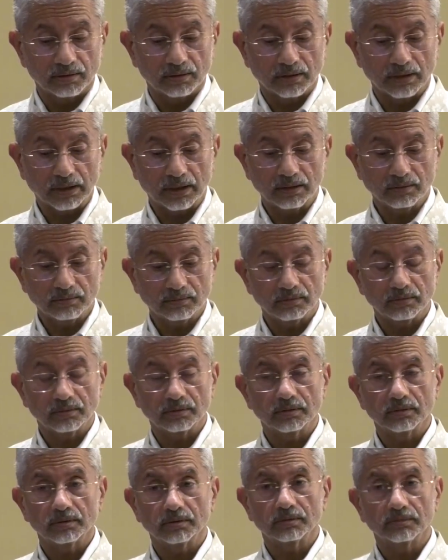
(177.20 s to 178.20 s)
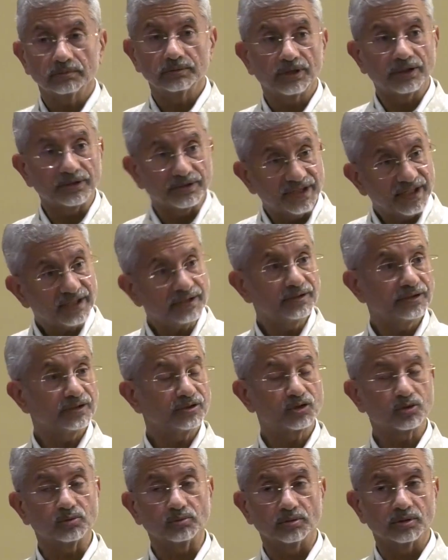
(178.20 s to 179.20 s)
Now, the debt
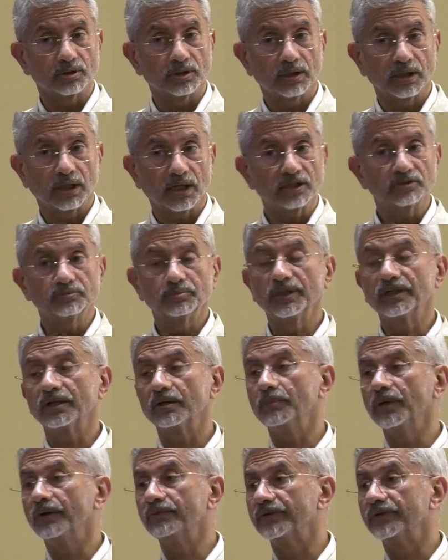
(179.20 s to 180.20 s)
issue has become a